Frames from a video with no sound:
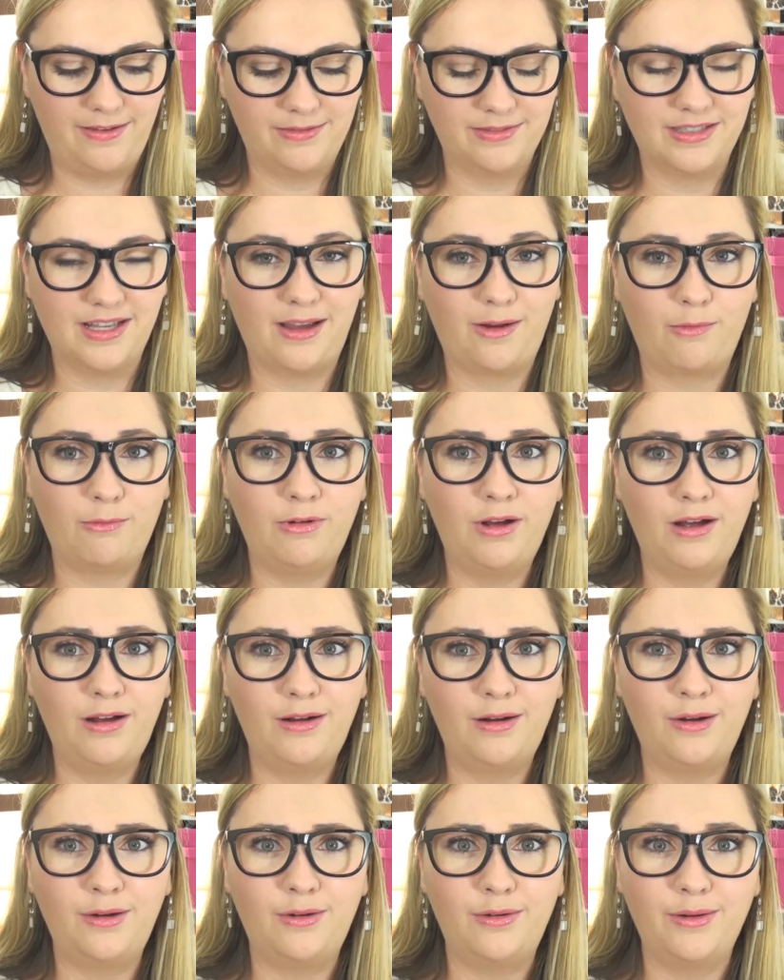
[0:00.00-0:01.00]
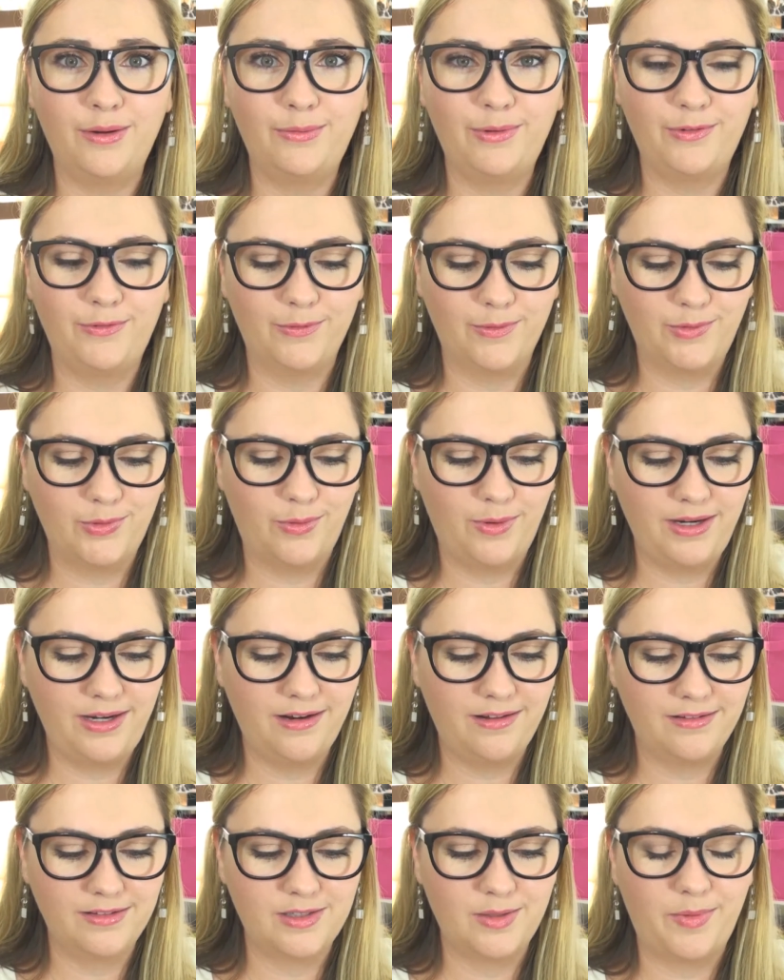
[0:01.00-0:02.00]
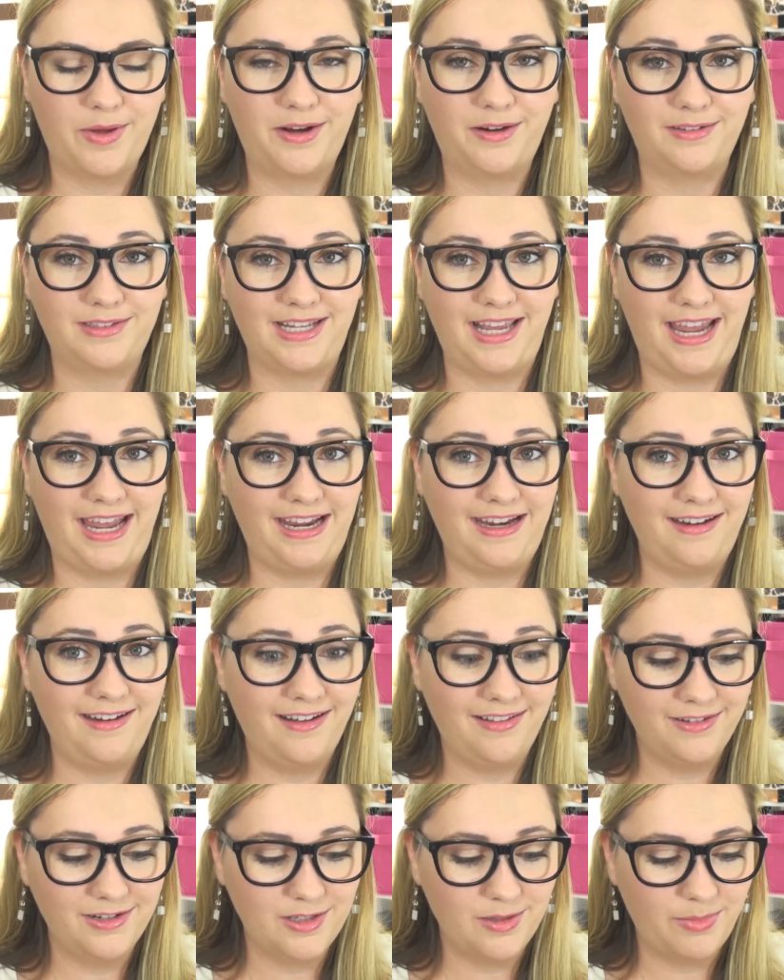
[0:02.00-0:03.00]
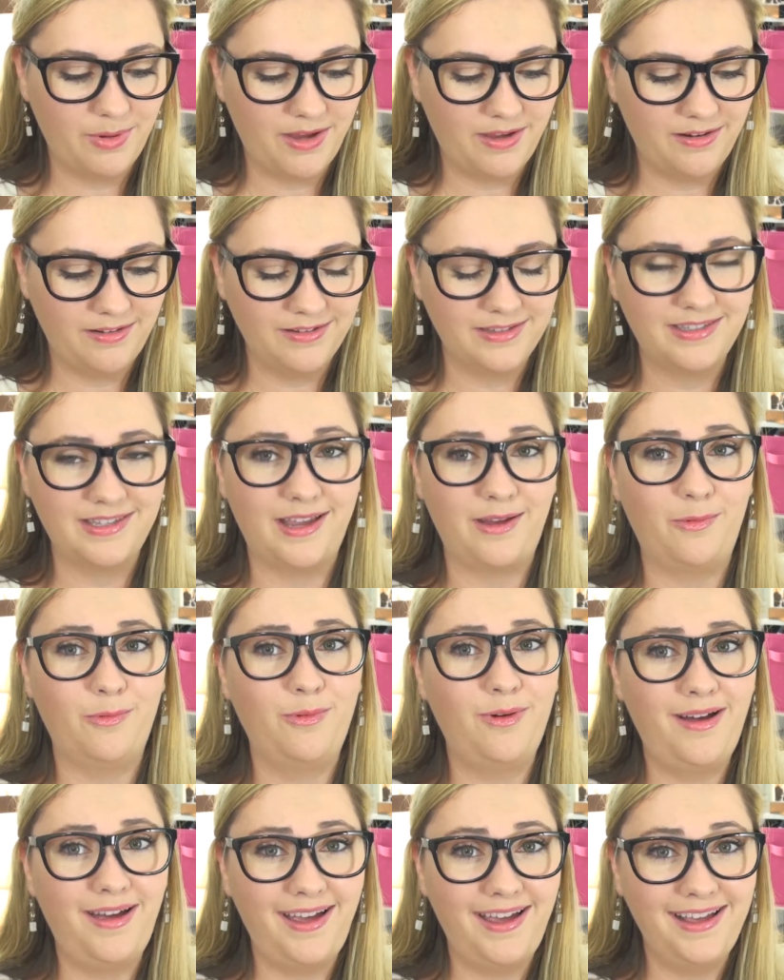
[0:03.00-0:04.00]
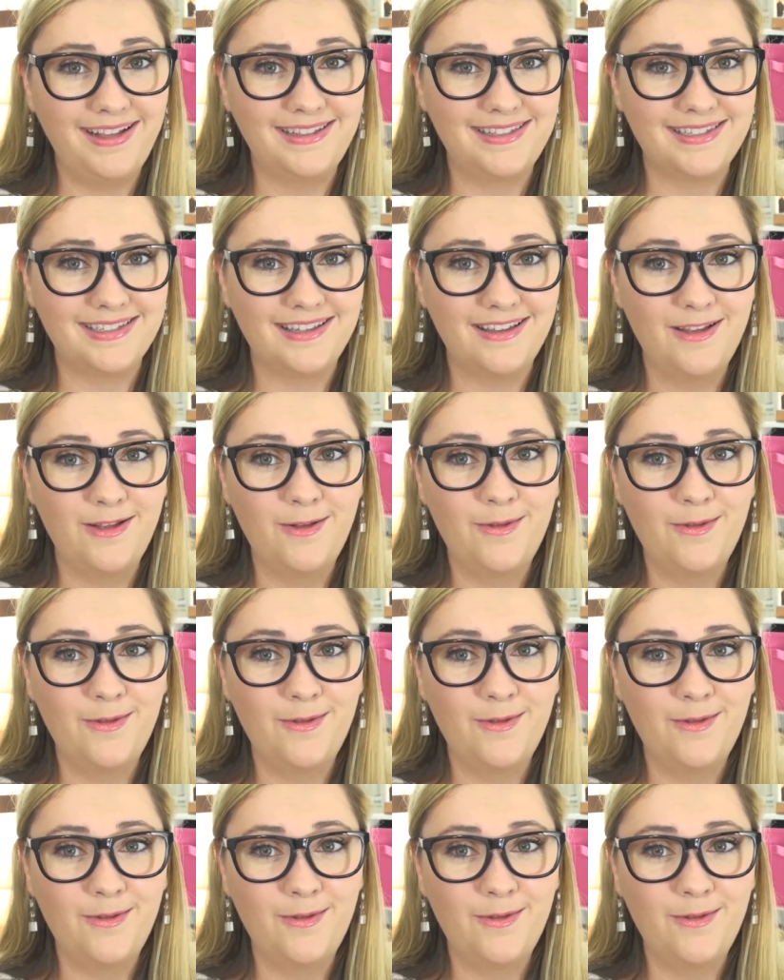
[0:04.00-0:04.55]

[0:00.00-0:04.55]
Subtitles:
I was like, whoa, it went from $20 a bottle to $80 a bottle? Say what?